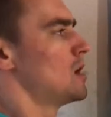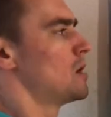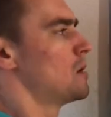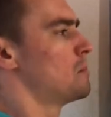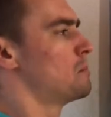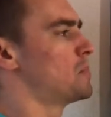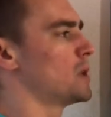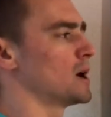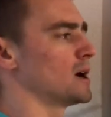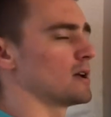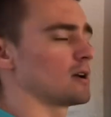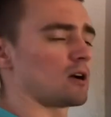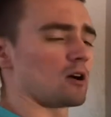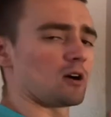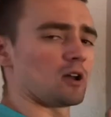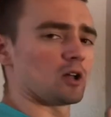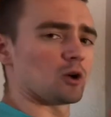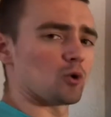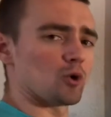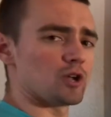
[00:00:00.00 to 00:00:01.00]
But our
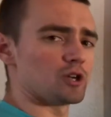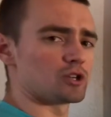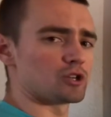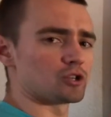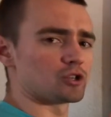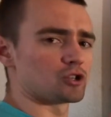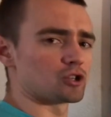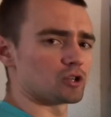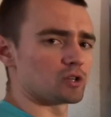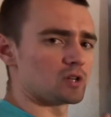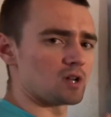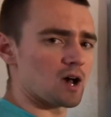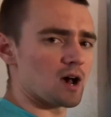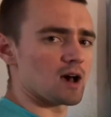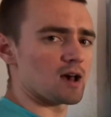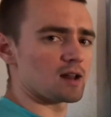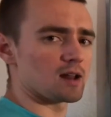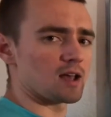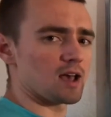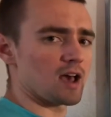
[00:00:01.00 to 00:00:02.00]
equation should
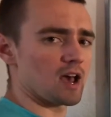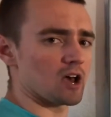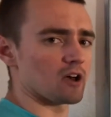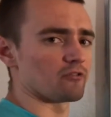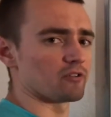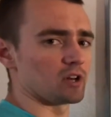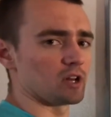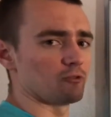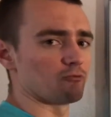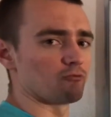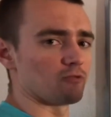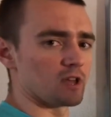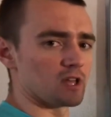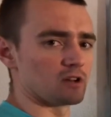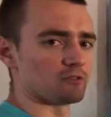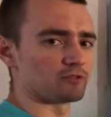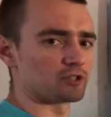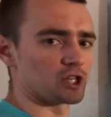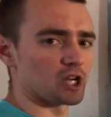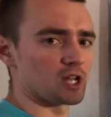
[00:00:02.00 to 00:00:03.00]
not have any rate
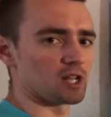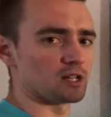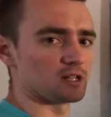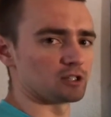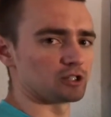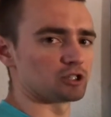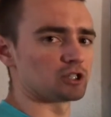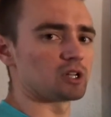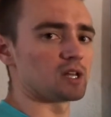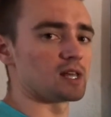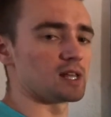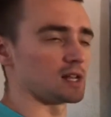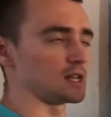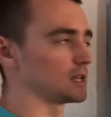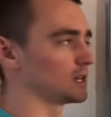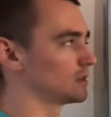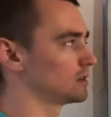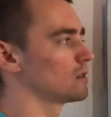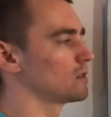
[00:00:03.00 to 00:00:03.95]
of change in it.